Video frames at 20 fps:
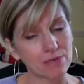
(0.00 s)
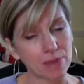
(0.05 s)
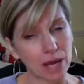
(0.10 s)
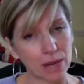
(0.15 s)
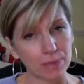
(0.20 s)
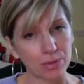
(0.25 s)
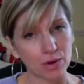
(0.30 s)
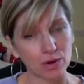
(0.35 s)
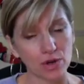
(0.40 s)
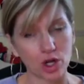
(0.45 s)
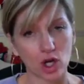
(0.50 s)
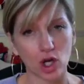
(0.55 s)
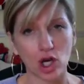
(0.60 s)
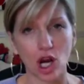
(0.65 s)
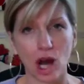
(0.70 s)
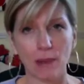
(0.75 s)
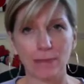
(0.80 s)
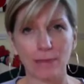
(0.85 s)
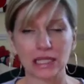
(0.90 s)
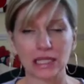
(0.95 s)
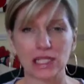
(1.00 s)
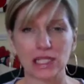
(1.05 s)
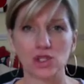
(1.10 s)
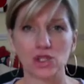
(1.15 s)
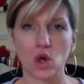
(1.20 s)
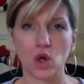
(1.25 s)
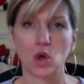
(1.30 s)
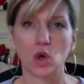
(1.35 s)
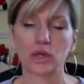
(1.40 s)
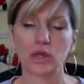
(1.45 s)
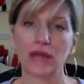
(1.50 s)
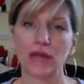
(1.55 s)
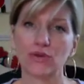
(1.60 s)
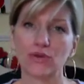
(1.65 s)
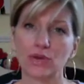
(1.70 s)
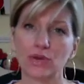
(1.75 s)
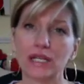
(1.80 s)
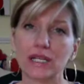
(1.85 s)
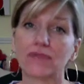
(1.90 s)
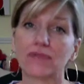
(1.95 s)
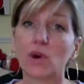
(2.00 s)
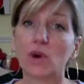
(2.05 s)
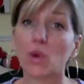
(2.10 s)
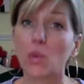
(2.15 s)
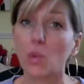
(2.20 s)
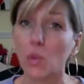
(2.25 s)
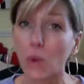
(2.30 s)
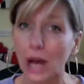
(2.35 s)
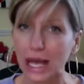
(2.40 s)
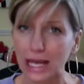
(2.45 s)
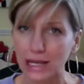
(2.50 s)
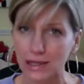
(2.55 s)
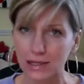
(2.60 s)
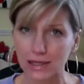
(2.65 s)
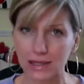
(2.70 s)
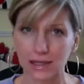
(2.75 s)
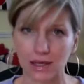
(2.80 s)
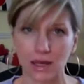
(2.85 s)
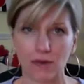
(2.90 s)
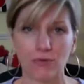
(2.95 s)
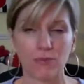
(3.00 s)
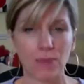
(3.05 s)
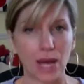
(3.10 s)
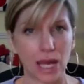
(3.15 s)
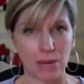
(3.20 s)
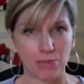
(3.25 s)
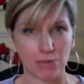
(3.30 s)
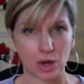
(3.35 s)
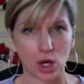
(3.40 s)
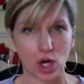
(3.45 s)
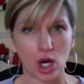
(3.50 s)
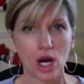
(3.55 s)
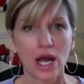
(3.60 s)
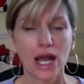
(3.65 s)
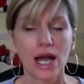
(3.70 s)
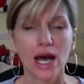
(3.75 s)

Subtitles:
paper that are commonly sold and 3 different weights of paper.